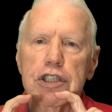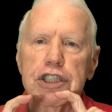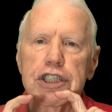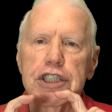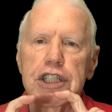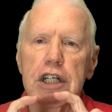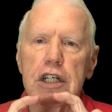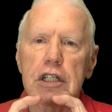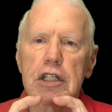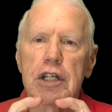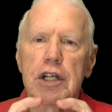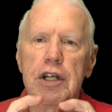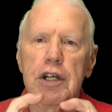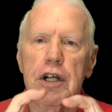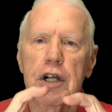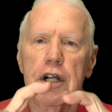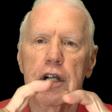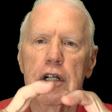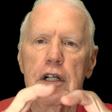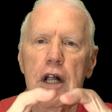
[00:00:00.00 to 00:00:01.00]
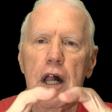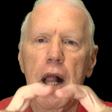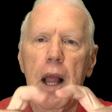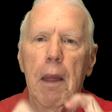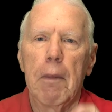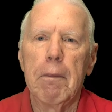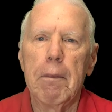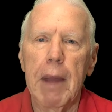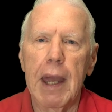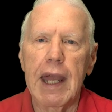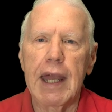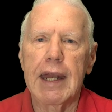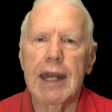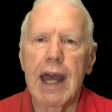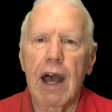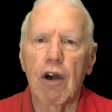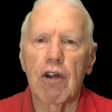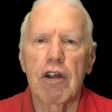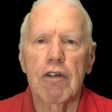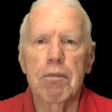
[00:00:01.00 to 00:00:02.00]
cylinder made
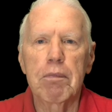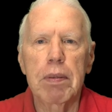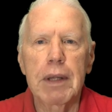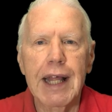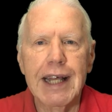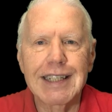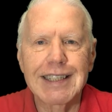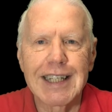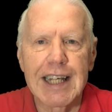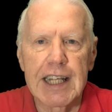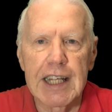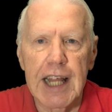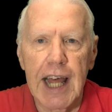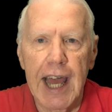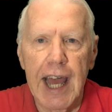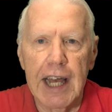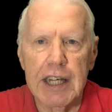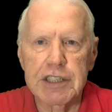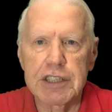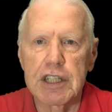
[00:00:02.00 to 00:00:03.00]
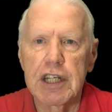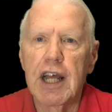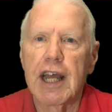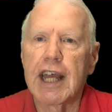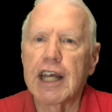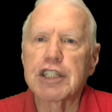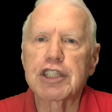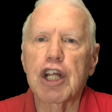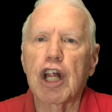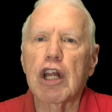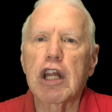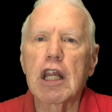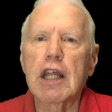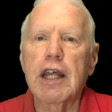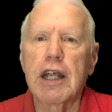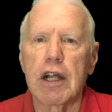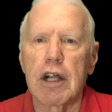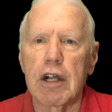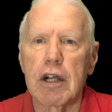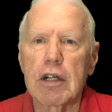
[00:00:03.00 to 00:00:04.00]
out of plexiglass. It's
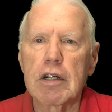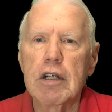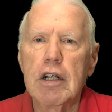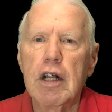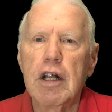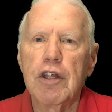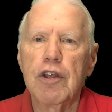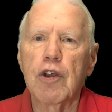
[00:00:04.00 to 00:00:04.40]
clear.